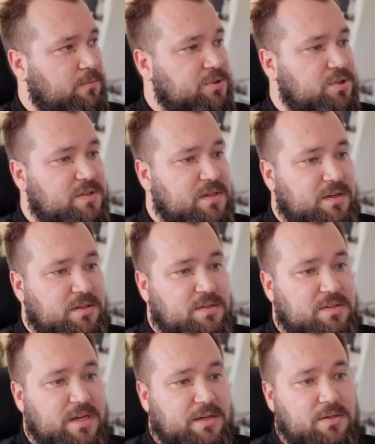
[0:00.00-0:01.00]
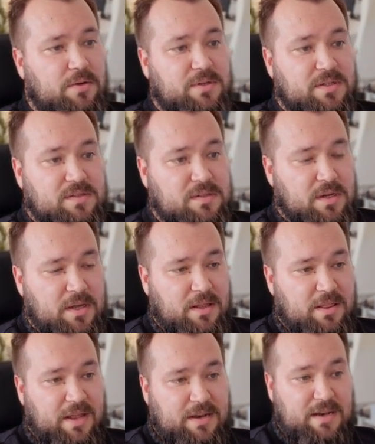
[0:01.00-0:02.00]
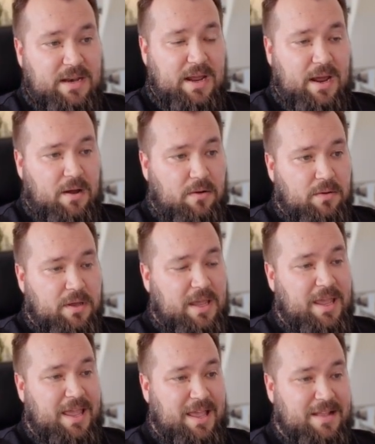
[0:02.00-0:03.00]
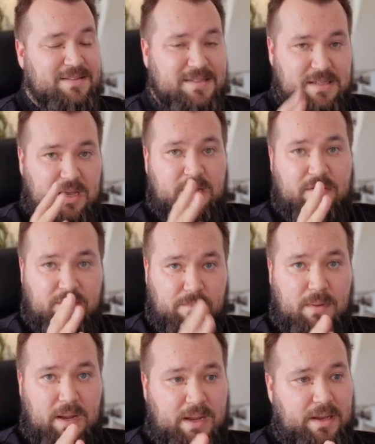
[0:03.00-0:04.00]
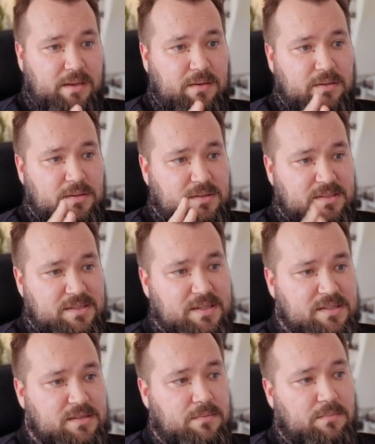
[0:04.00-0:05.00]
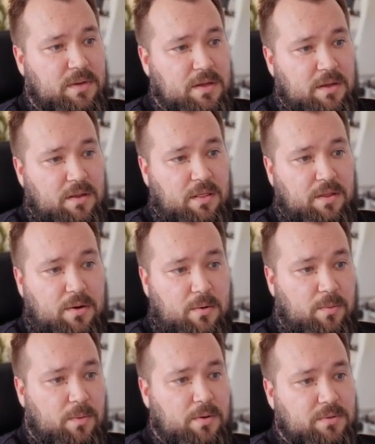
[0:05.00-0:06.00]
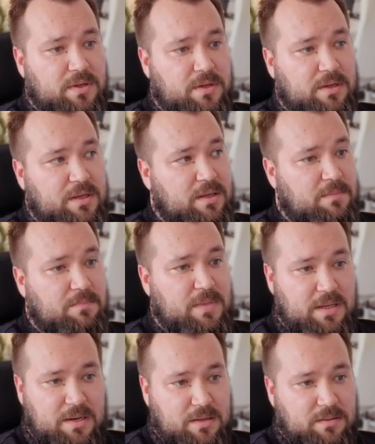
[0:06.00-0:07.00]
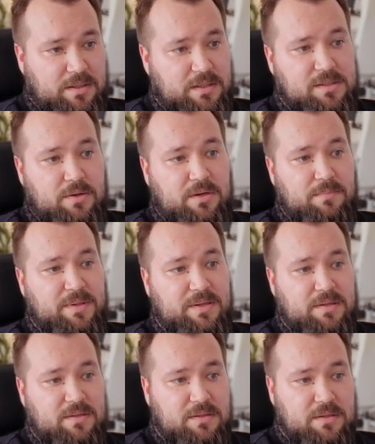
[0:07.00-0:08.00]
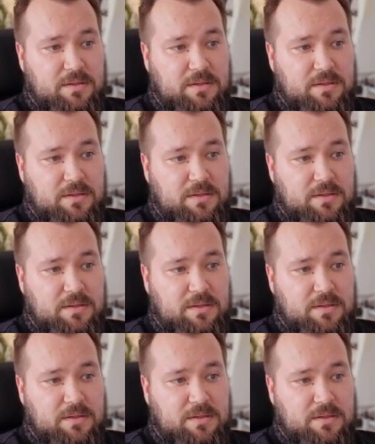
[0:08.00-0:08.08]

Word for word: I want you to, to take notice that now inside of my system, the quote immediately is going to be